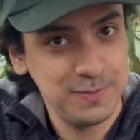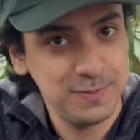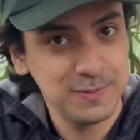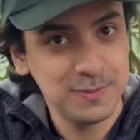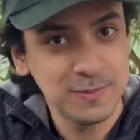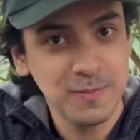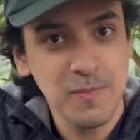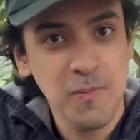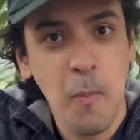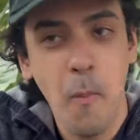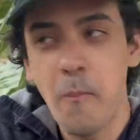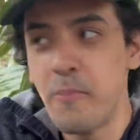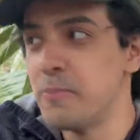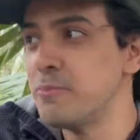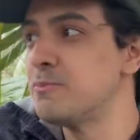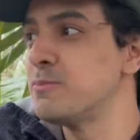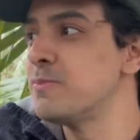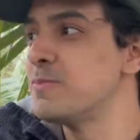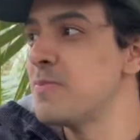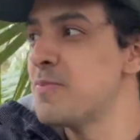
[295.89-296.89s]
Yes.
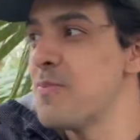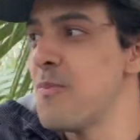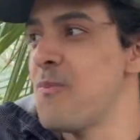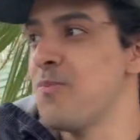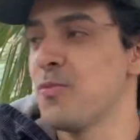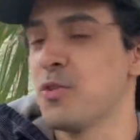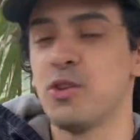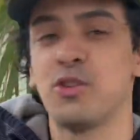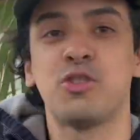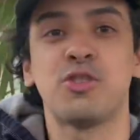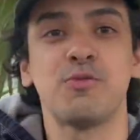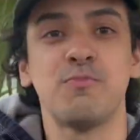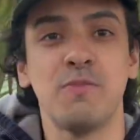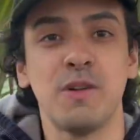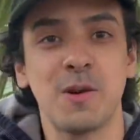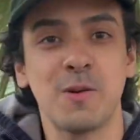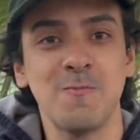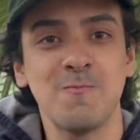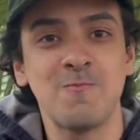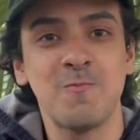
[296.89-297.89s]
And what
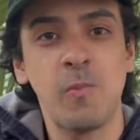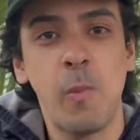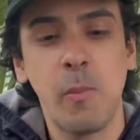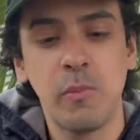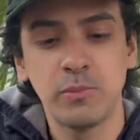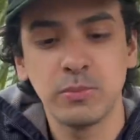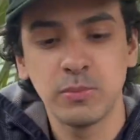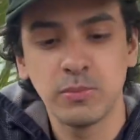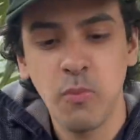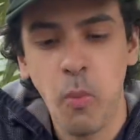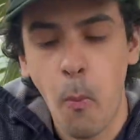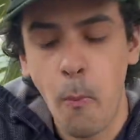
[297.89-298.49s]
are your thoughts?